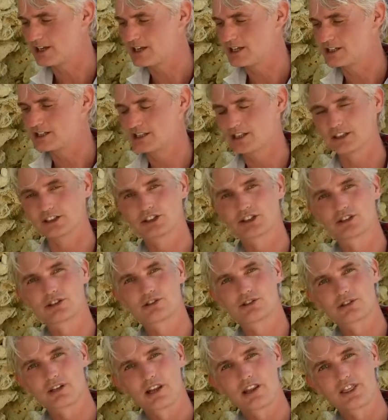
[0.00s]
such
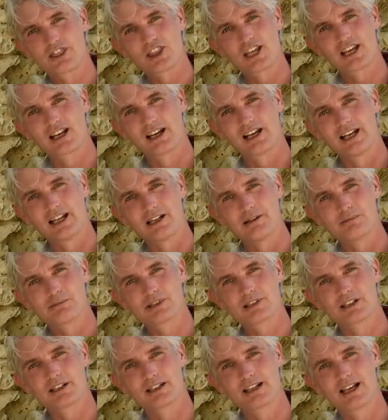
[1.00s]
thick
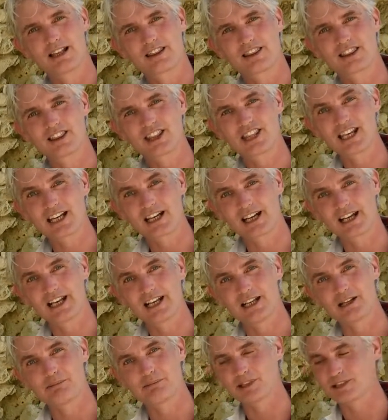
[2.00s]
lips. And that thick
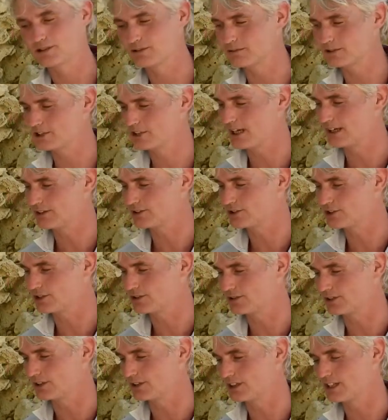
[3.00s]
lip tells
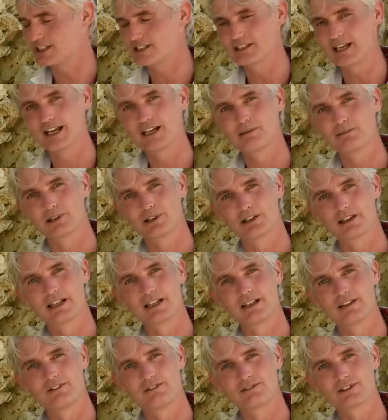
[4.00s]
you that this animal
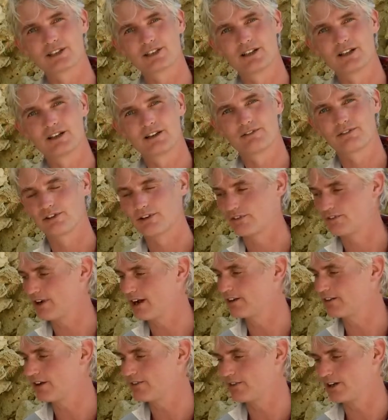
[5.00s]
lived for a
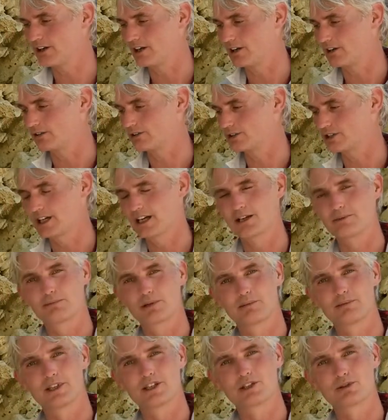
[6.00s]
very, very long time,
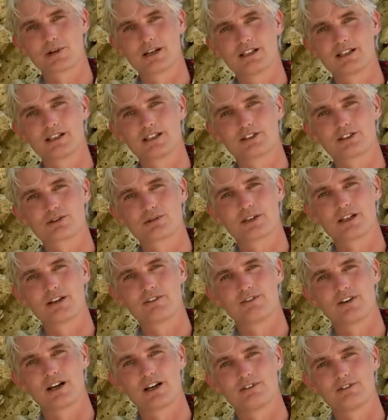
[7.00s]
probably 20 or
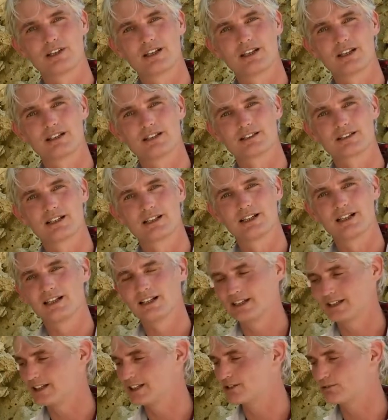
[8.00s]
25 years.
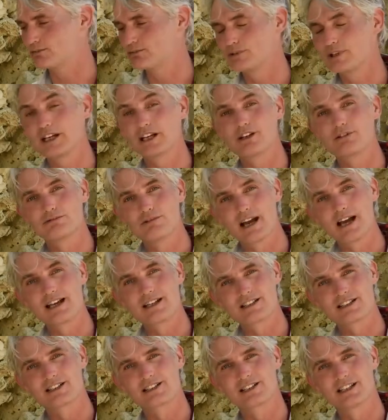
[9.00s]
And it's really rare
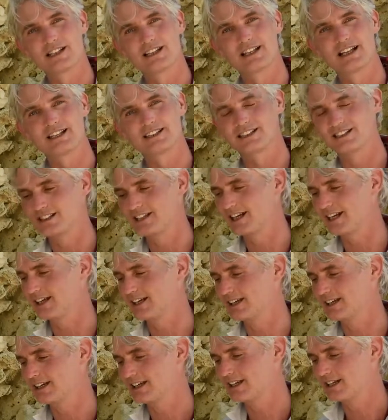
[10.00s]
to see that today.
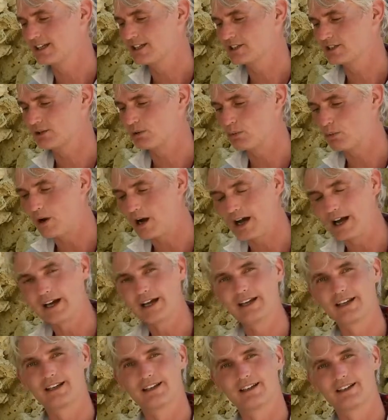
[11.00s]
So
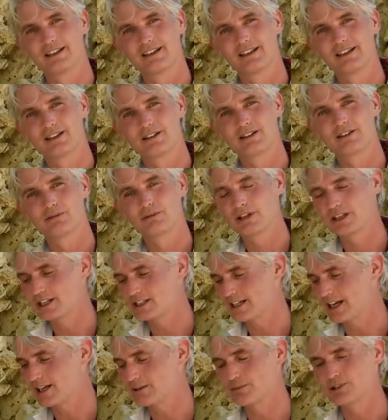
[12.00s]
why were
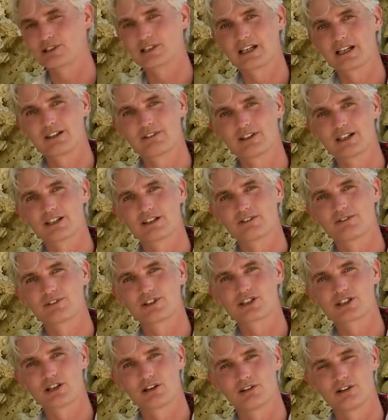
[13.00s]
these animals living
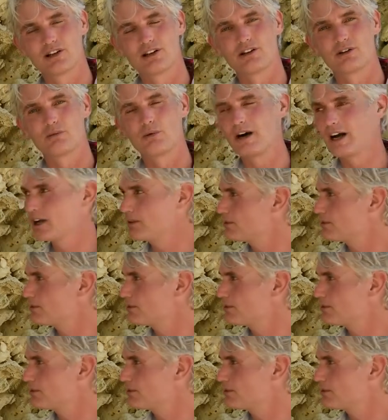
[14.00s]
for so long? Why